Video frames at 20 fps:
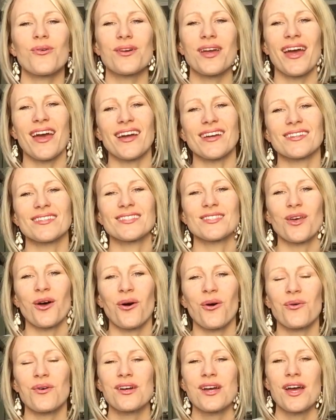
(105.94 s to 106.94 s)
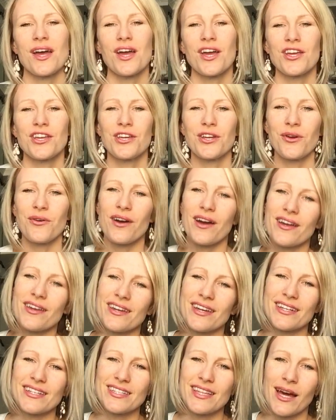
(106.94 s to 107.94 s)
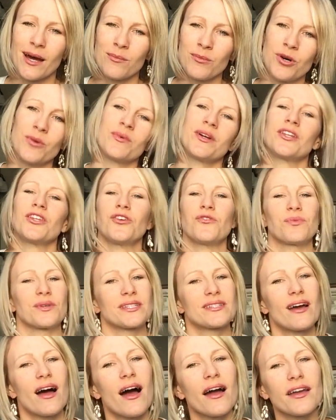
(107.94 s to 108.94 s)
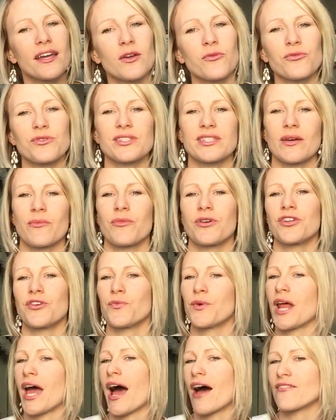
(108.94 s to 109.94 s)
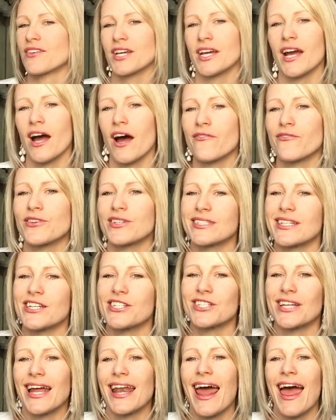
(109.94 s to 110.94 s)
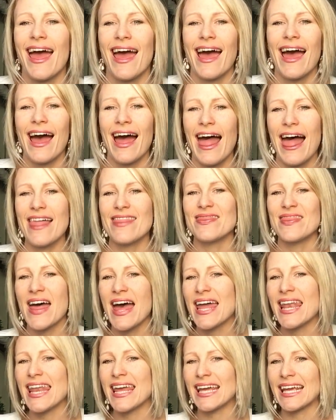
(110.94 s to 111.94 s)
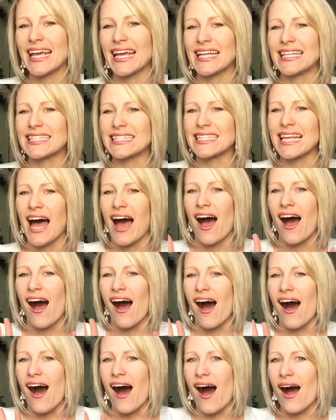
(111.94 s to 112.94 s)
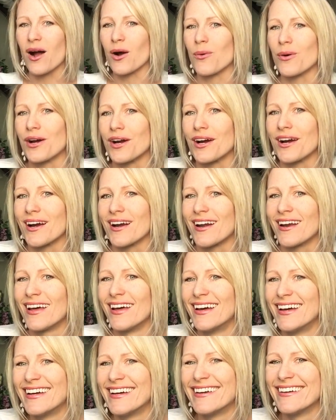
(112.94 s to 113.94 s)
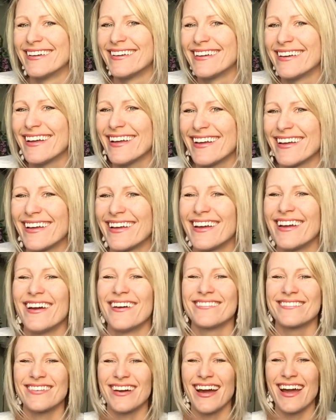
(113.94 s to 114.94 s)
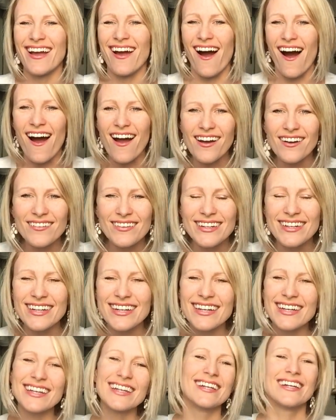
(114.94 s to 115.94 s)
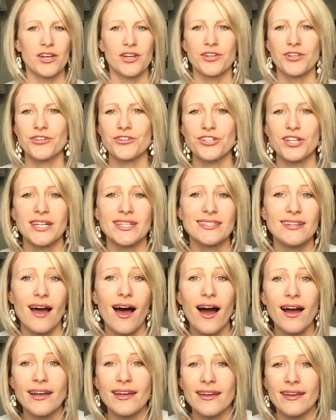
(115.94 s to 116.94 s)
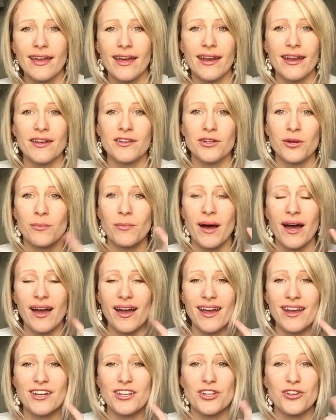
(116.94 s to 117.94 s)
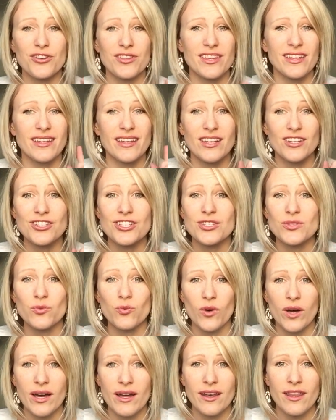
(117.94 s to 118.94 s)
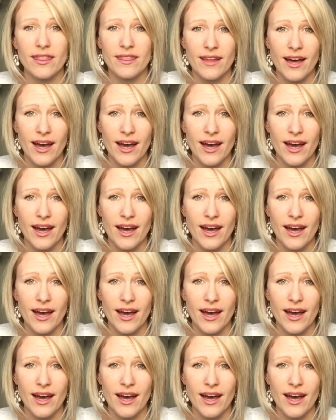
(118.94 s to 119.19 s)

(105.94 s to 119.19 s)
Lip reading: Okay, so you know how you get to that moment, you've been talking with someone, you've been having a conversation, and then it gets awkward, right? Awkward. You're done talking, and in your mind, you're thinking just one